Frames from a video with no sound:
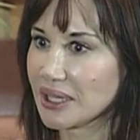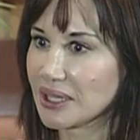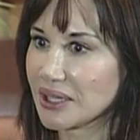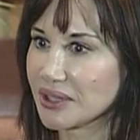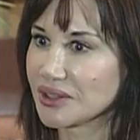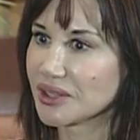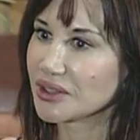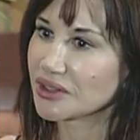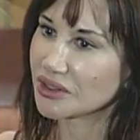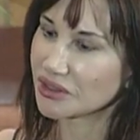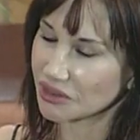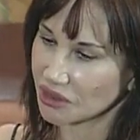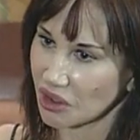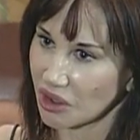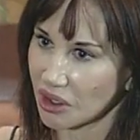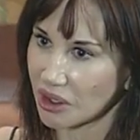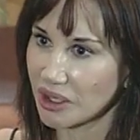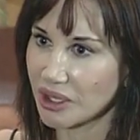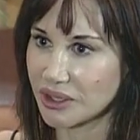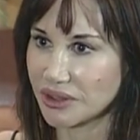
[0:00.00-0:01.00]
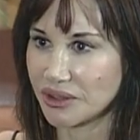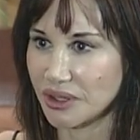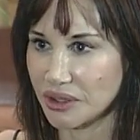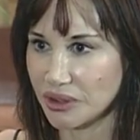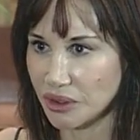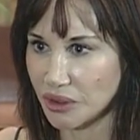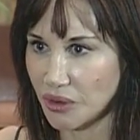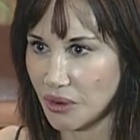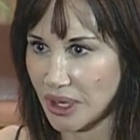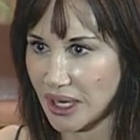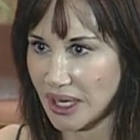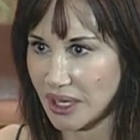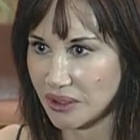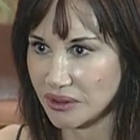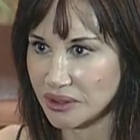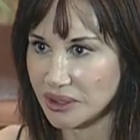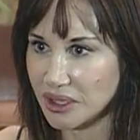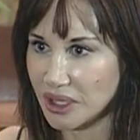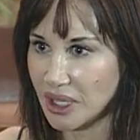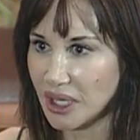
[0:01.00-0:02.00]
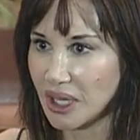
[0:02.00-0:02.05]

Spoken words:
because it's dark, it's underground.